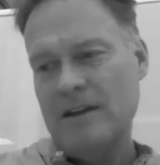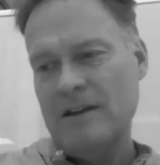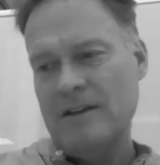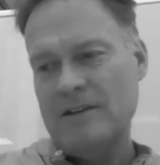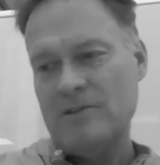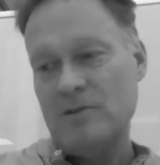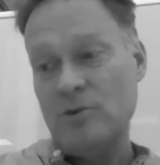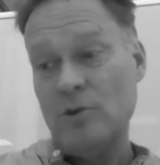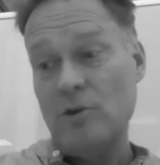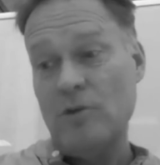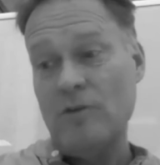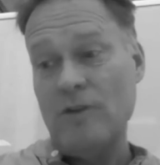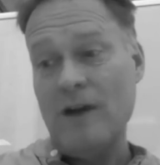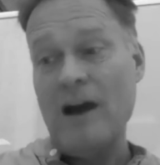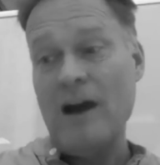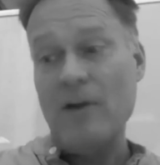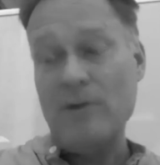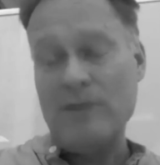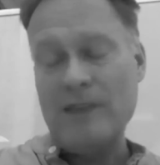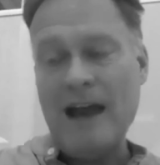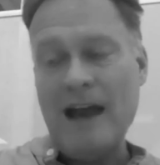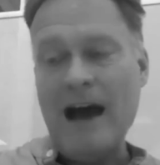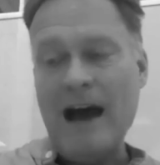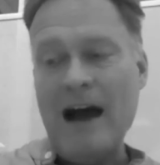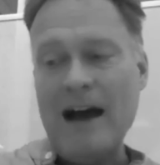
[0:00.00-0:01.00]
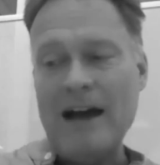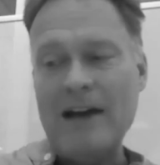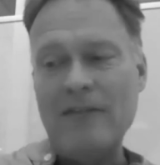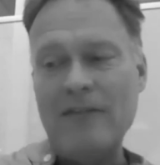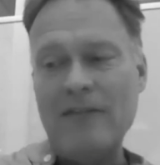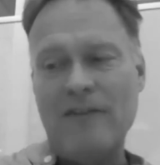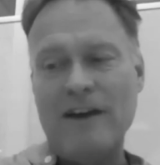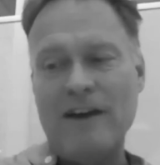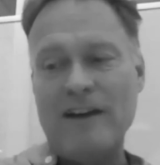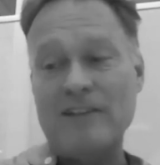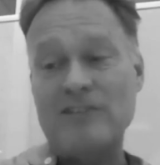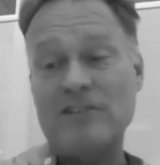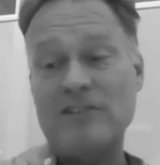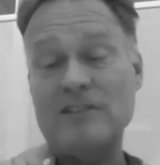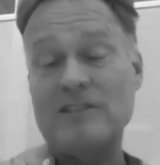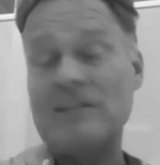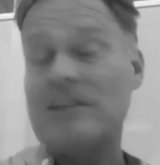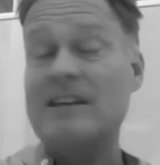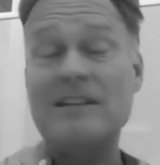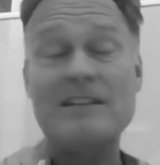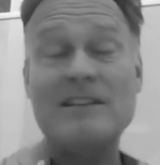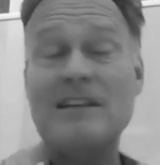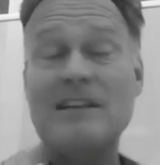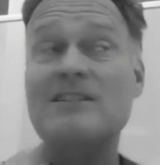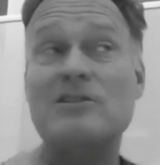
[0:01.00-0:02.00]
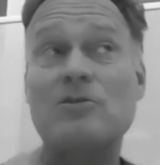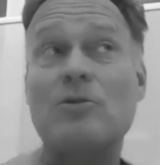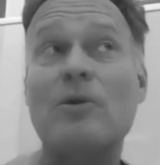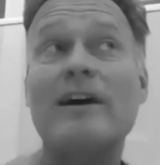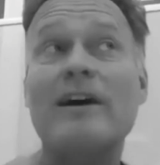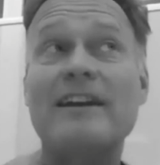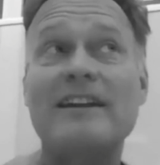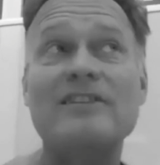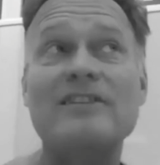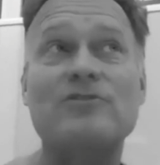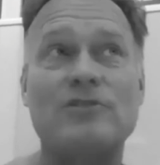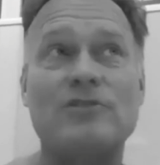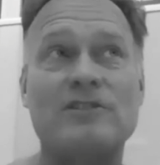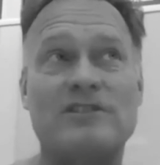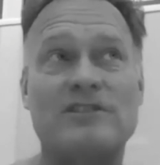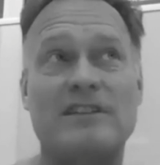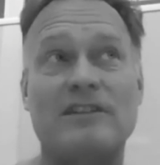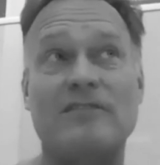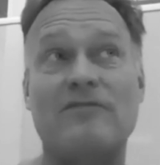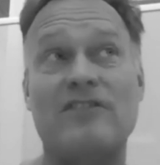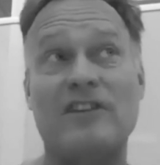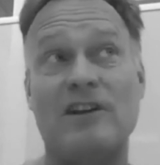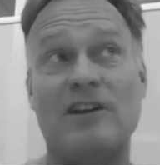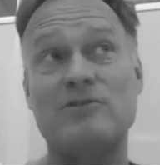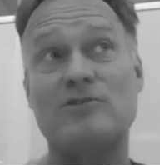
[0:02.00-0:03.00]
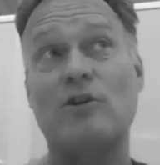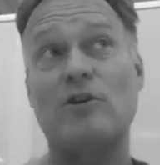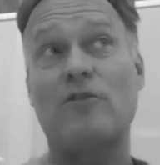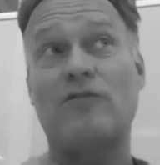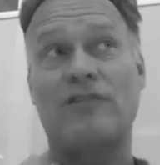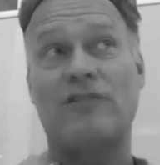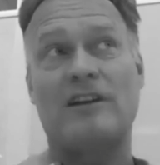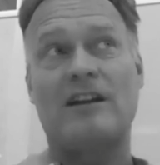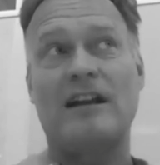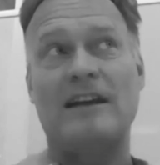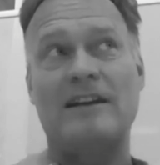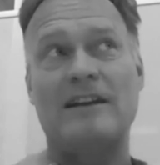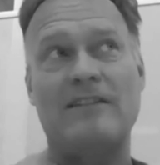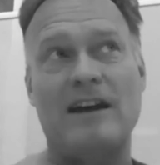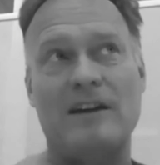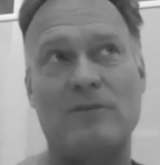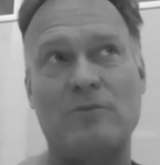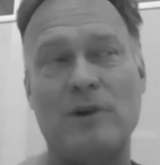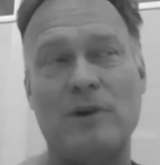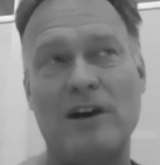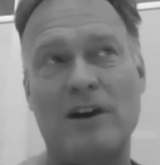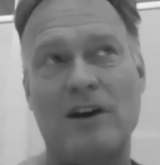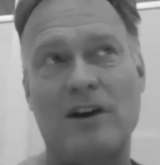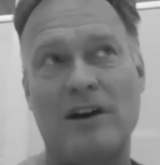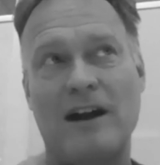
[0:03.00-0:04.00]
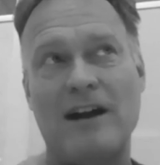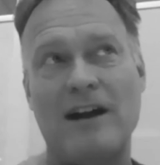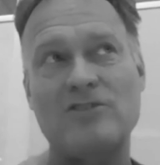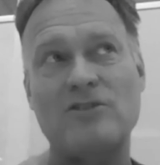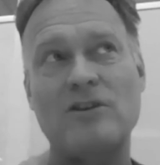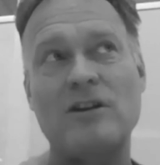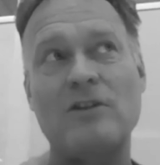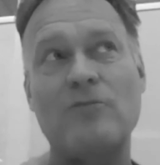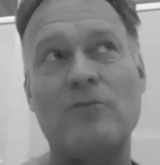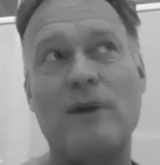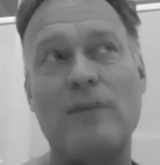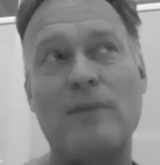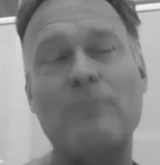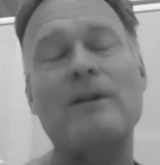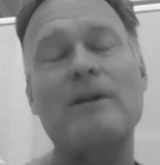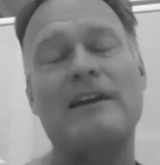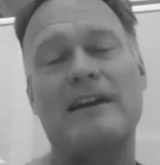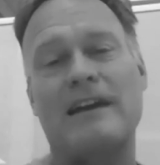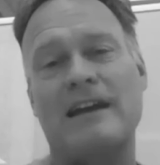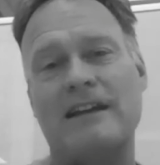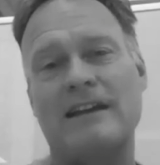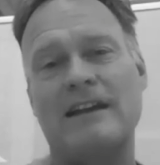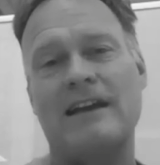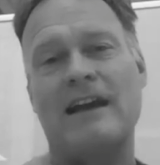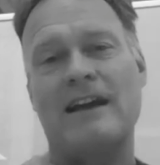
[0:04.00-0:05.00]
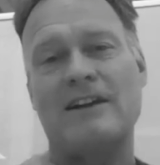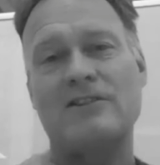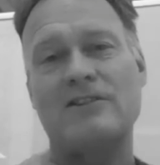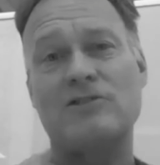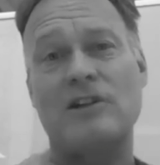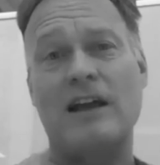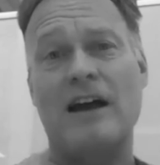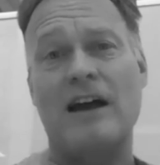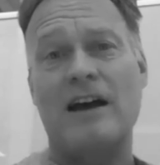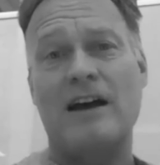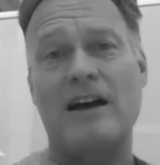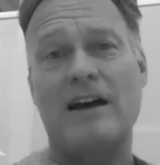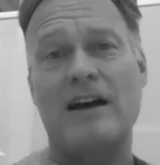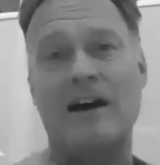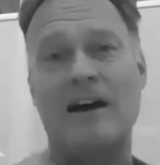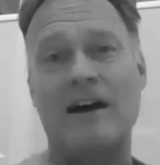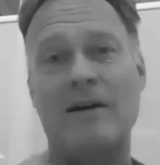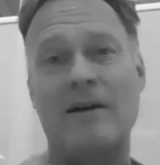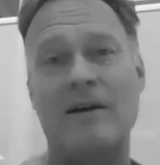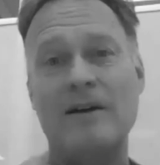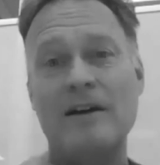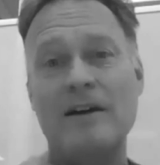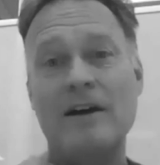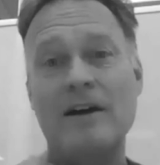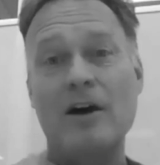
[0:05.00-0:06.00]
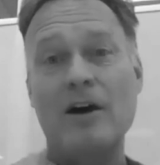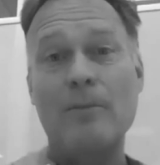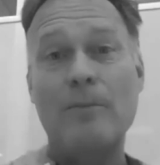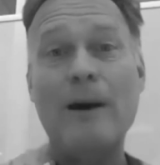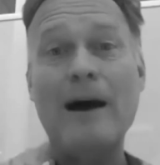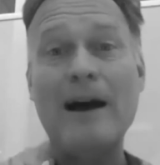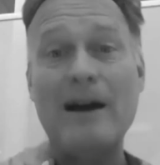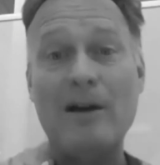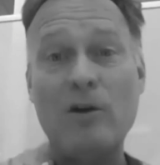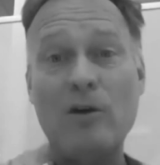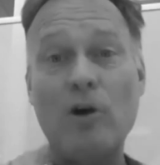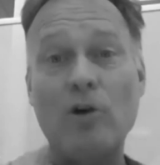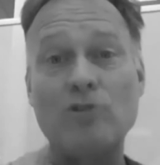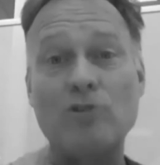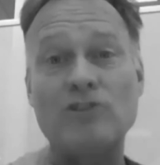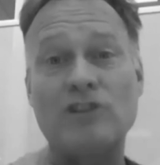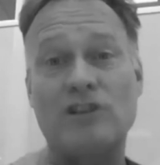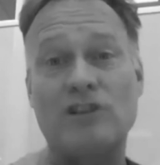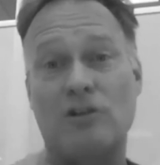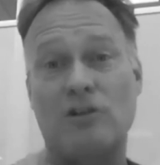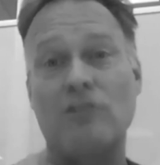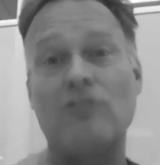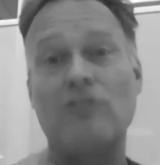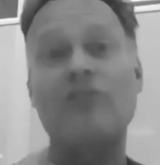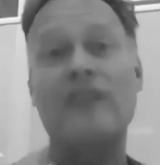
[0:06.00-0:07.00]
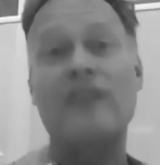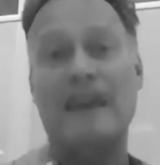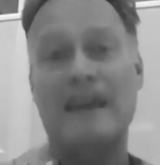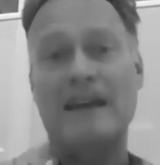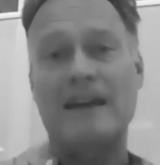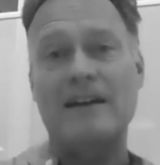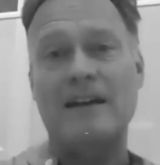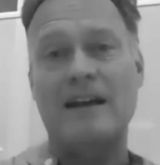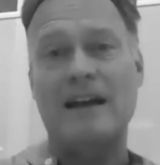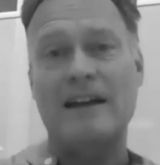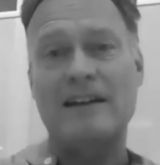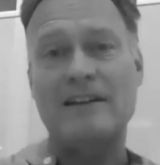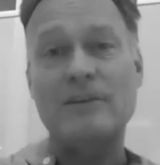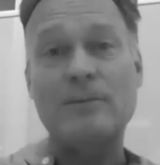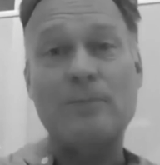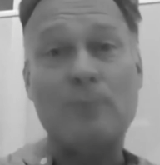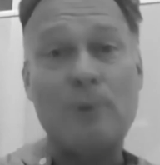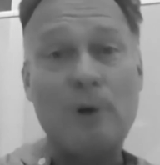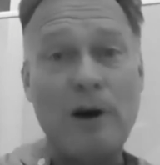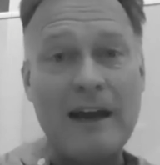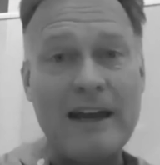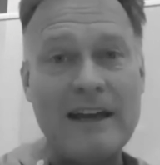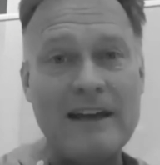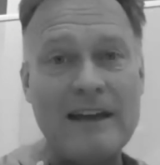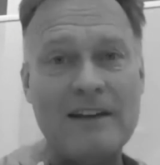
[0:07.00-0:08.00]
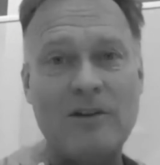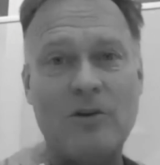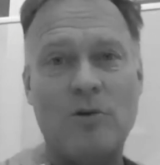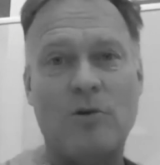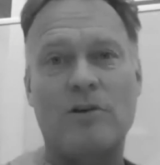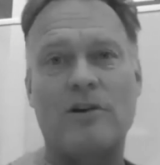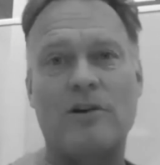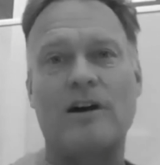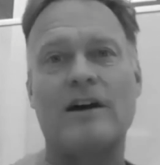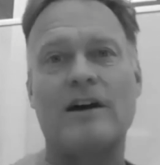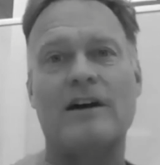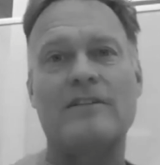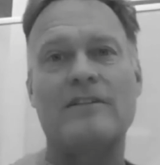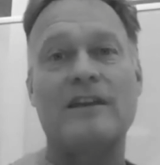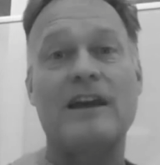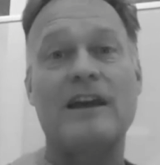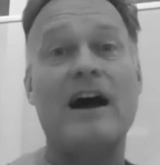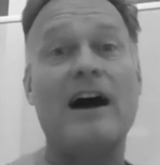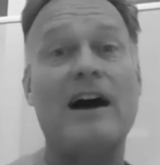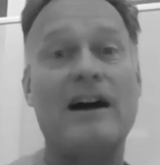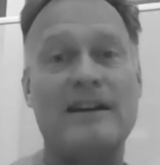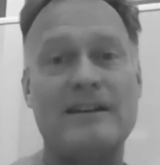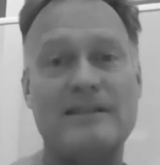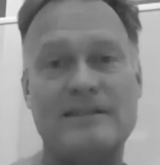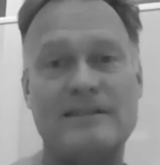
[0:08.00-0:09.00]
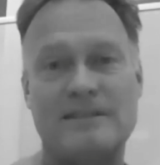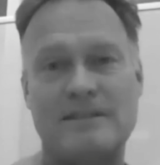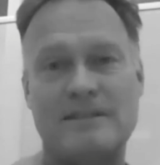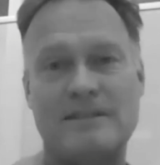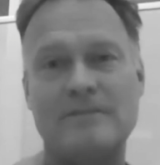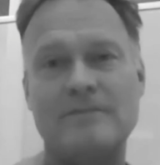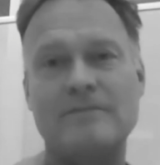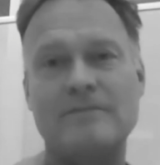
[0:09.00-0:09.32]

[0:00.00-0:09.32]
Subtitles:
sort of how the eye functions, it's quite interesting philosophically that we are actually replicating a biological thing like the brain or the eyes.